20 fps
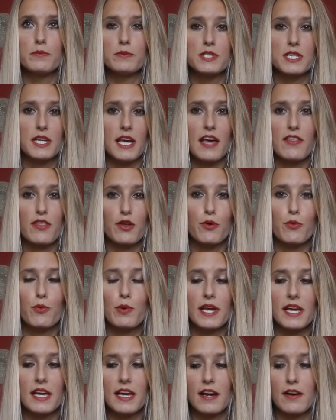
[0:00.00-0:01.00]
together
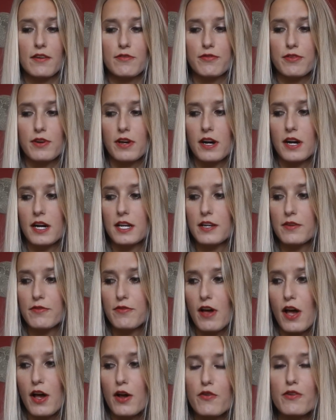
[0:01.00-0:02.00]
we have kind
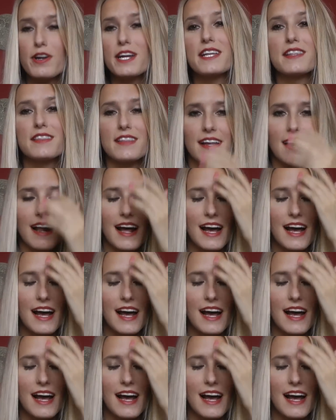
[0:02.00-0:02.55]
of agreed that